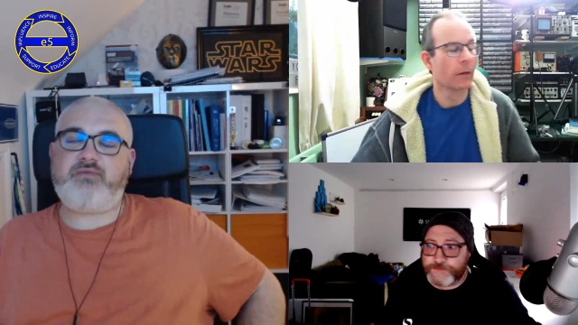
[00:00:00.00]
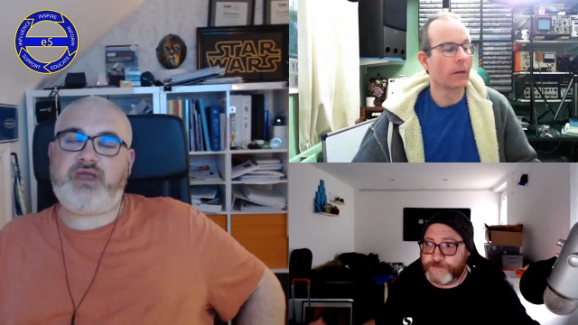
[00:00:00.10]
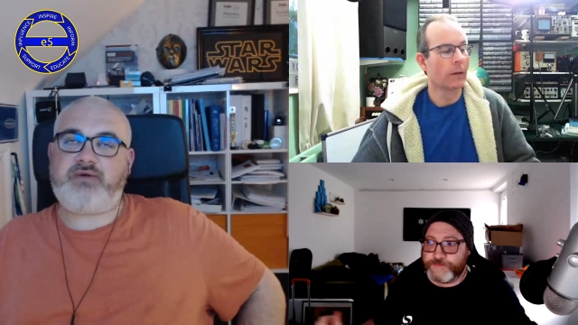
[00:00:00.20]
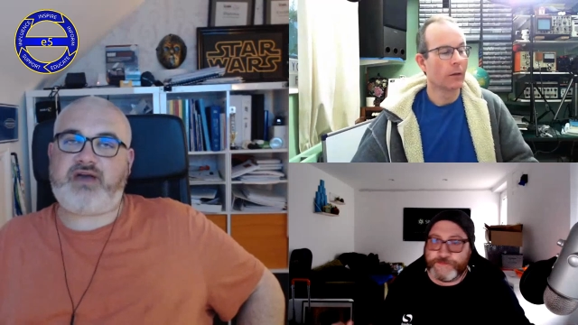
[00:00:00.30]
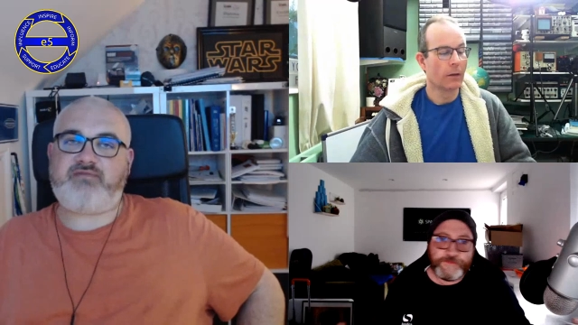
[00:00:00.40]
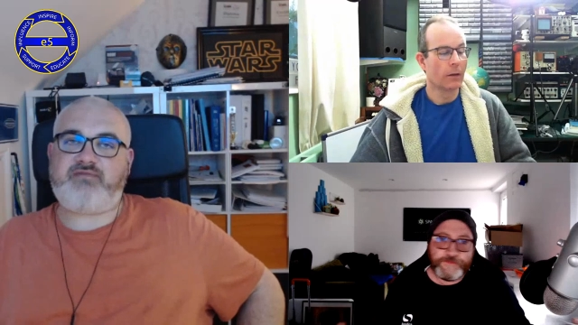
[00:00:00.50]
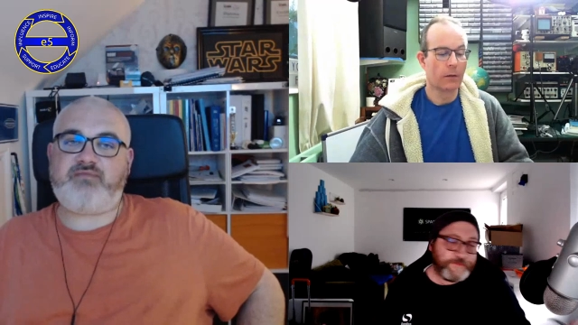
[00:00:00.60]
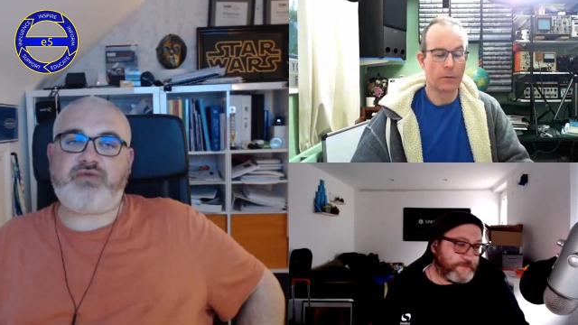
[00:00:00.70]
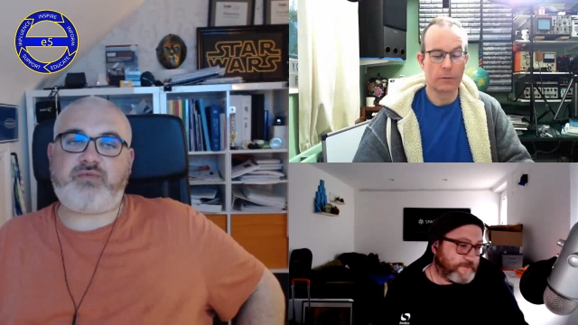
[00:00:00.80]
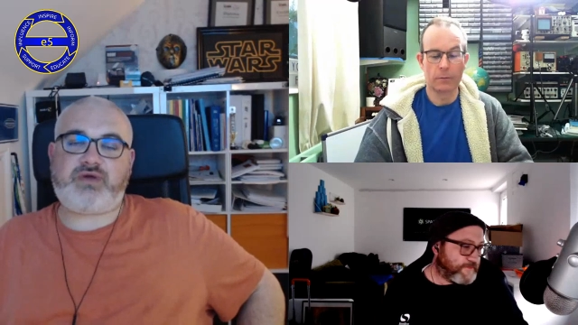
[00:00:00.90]
Speaker 1: where you have
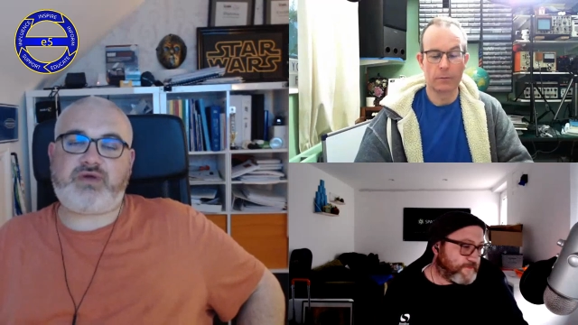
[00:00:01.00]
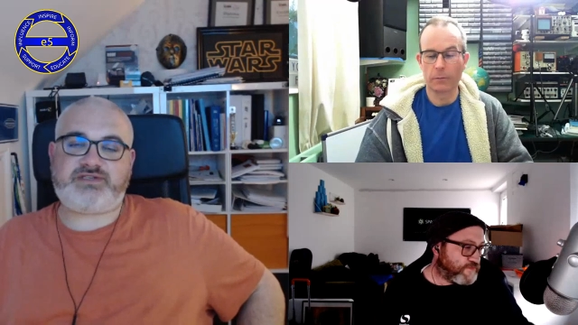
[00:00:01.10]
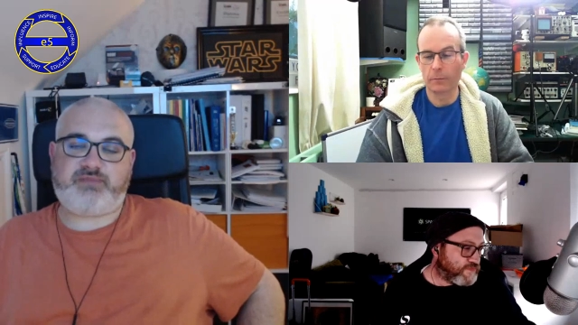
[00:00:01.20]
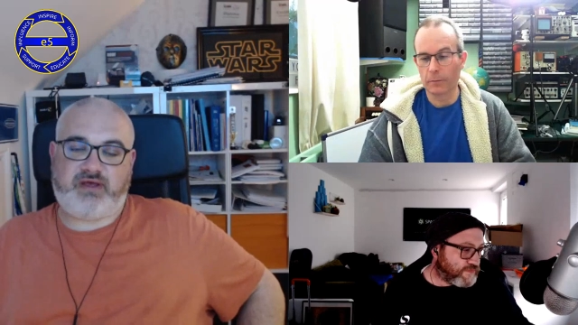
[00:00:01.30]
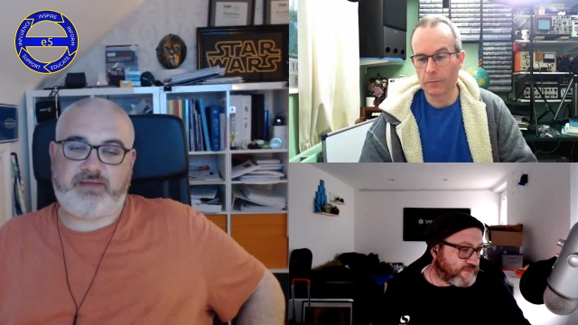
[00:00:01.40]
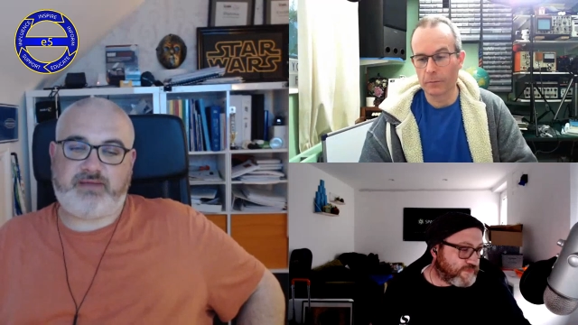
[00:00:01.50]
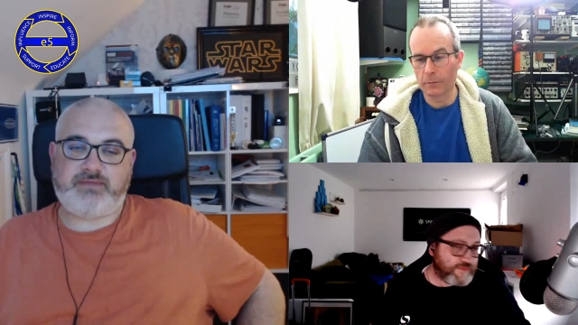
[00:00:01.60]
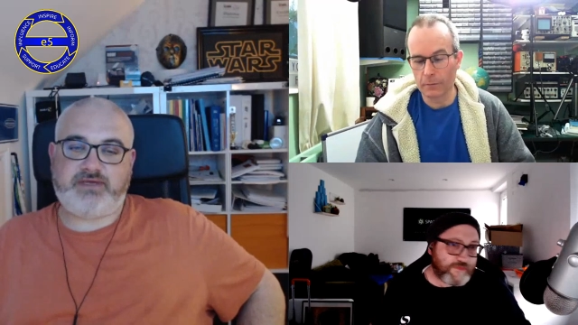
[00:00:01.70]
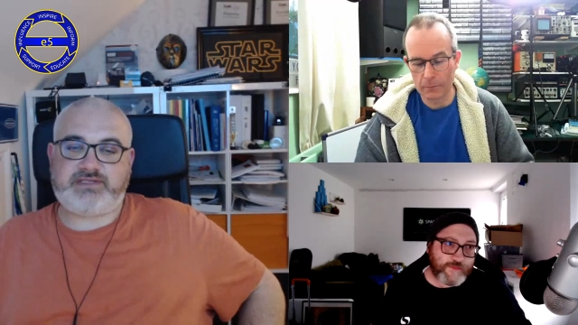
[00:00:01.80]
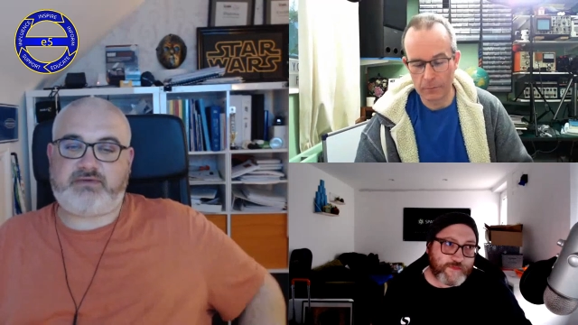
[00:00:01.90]
more than one supply
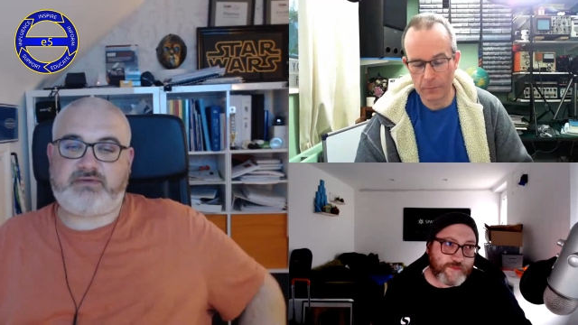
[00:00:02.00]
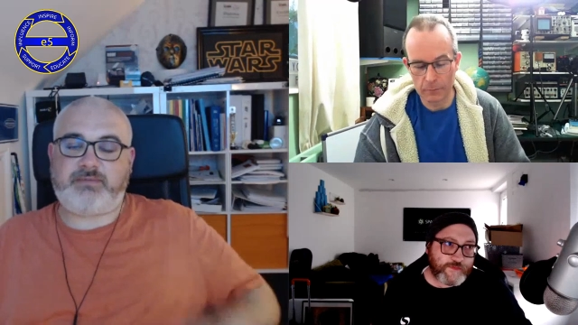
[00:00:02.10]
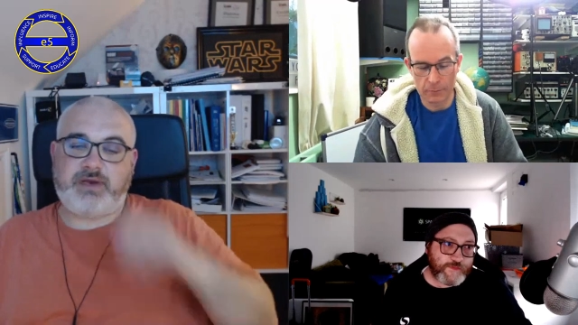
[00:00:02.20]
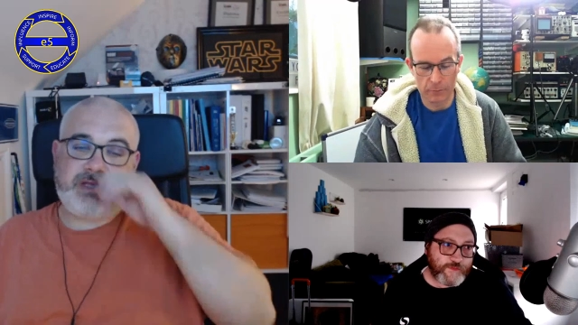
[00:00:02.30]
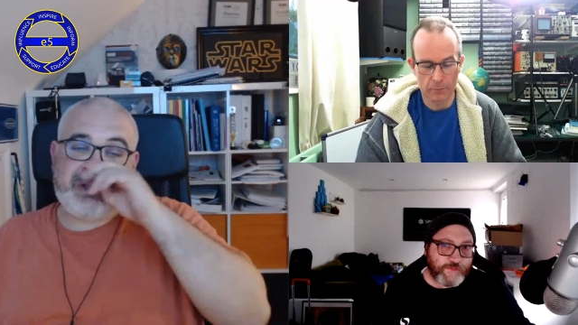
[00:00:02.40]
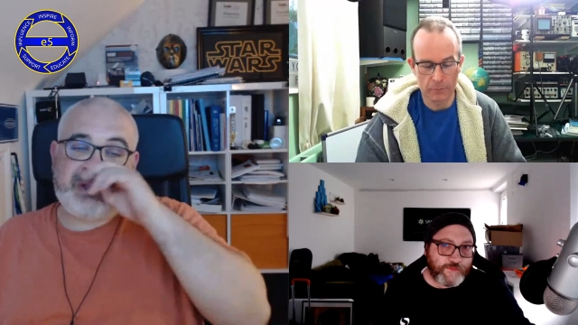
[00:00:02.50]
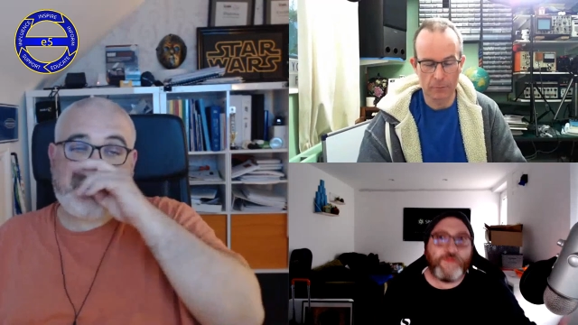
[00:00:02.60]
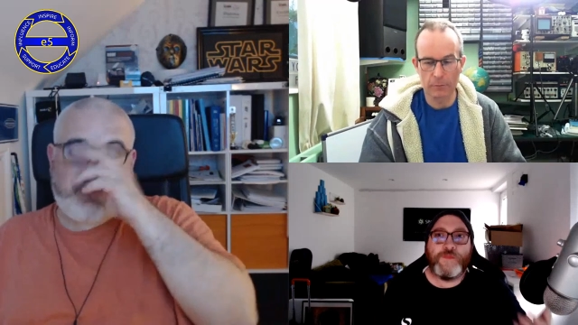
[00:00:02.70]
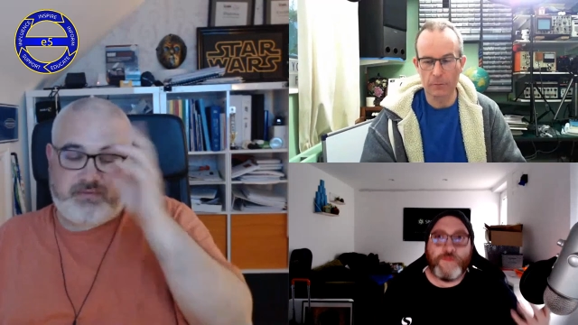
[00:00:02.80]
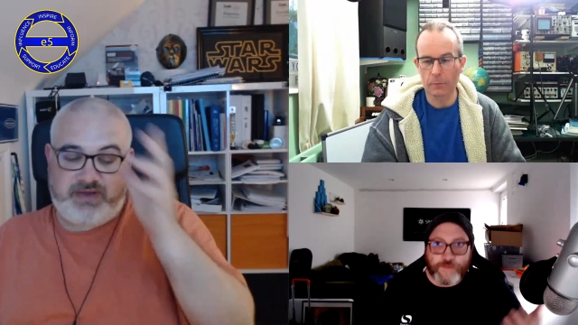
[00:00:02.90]
so i'm going to
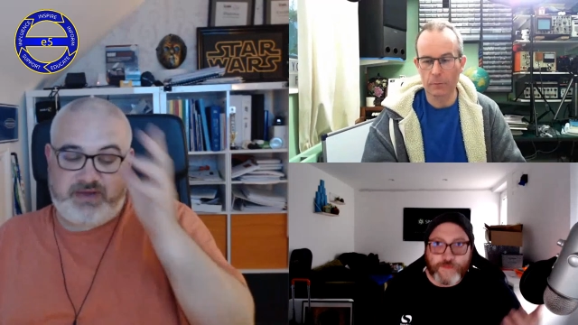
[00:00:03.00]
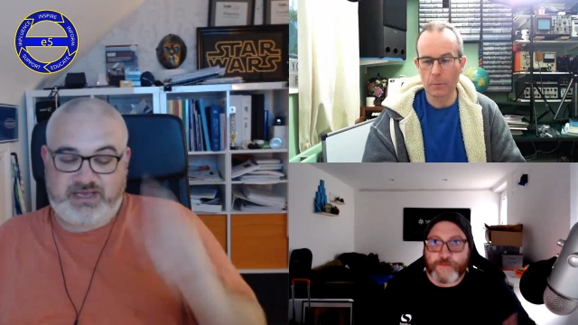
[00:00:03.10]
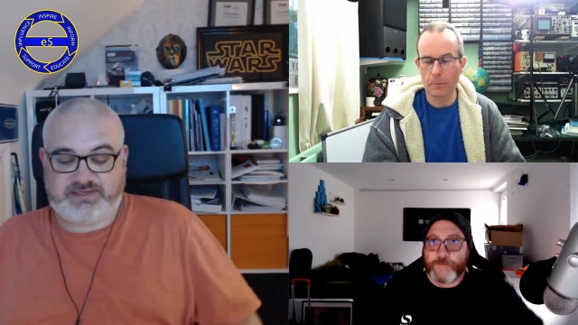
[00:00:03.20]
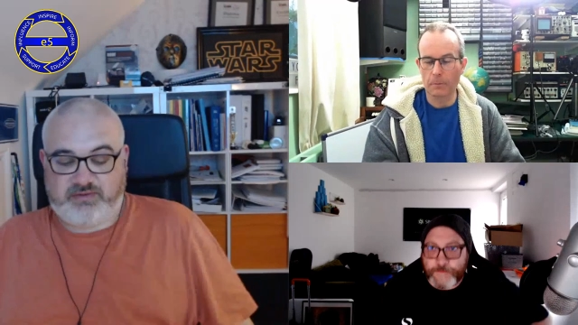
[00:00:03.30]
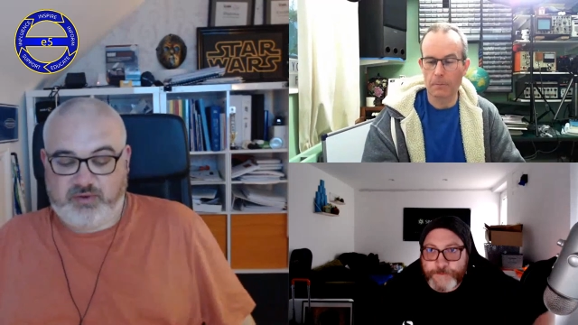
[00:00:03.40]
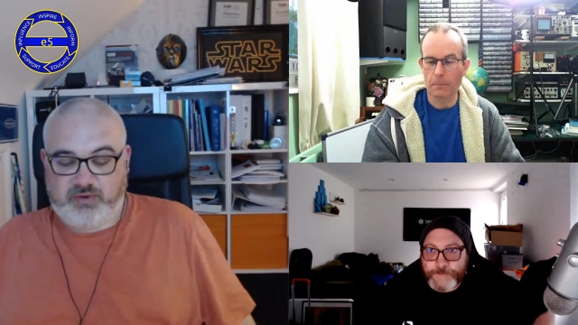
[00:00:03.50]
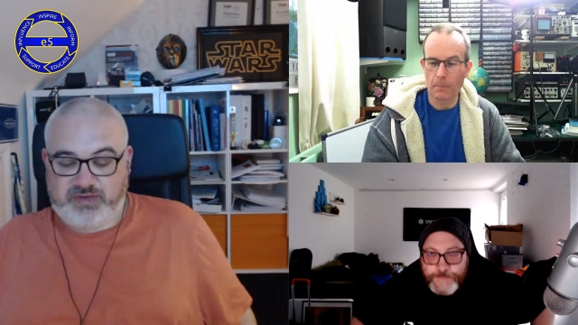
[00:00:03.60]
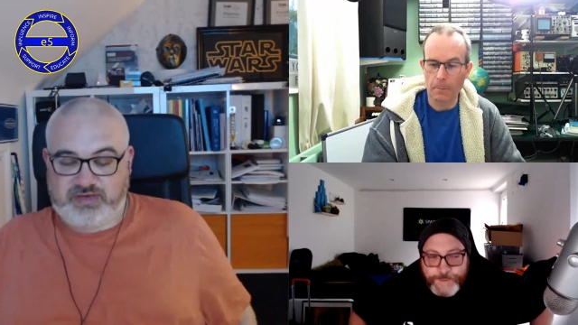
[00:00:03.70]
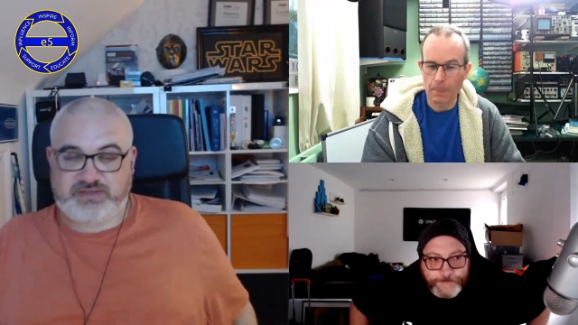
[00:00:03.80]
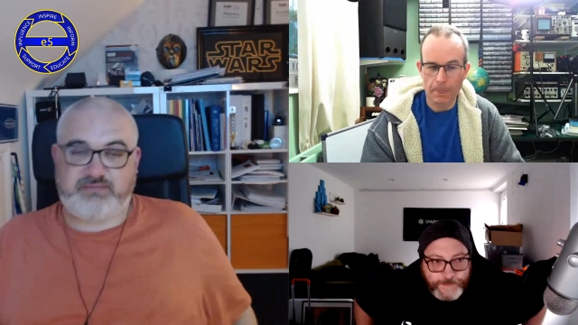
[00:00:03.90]
use a railway
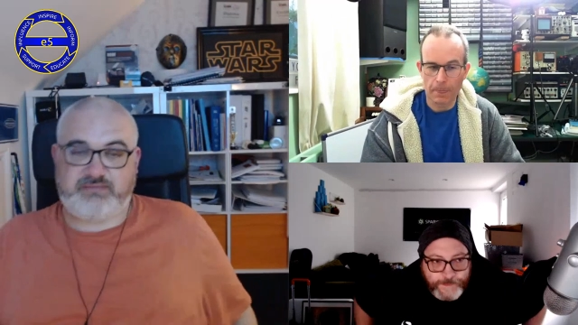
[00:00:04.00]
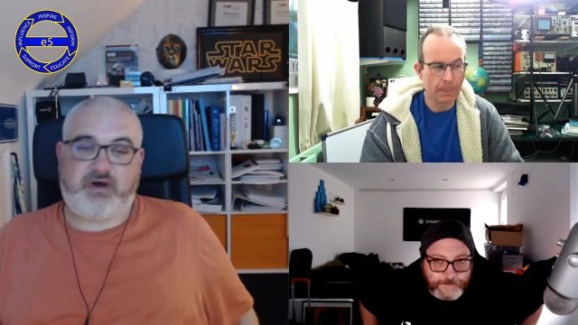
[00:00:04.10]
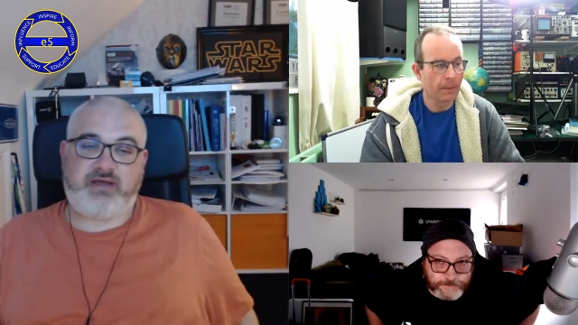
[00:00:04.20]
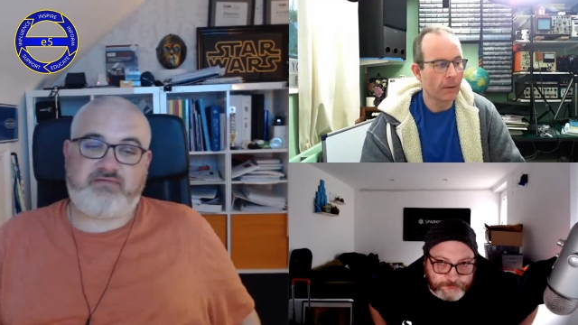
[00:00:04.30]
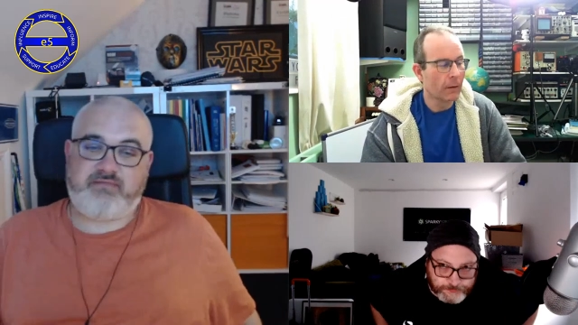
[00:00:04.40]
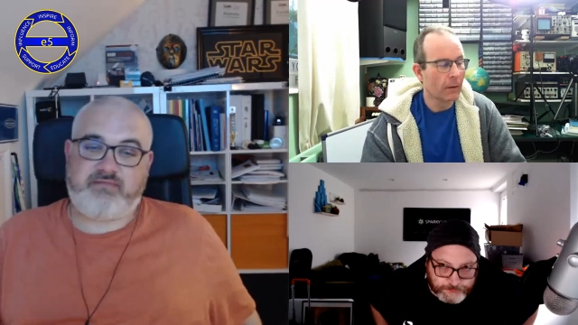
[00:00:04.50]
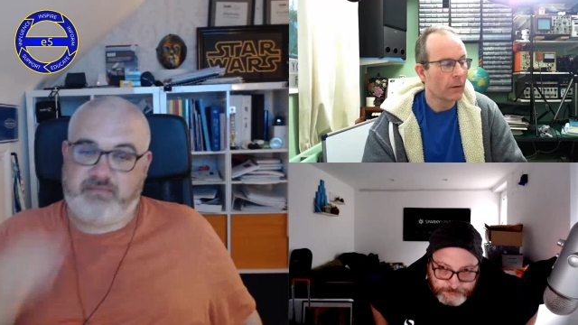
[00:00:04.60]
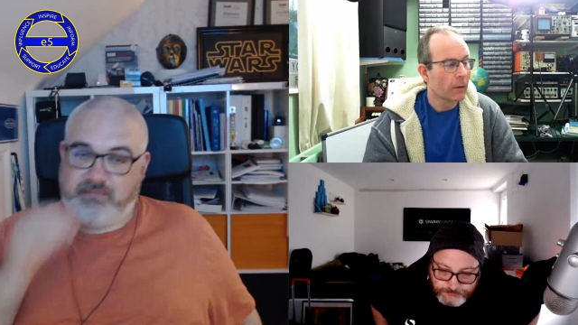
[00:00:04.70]
example because my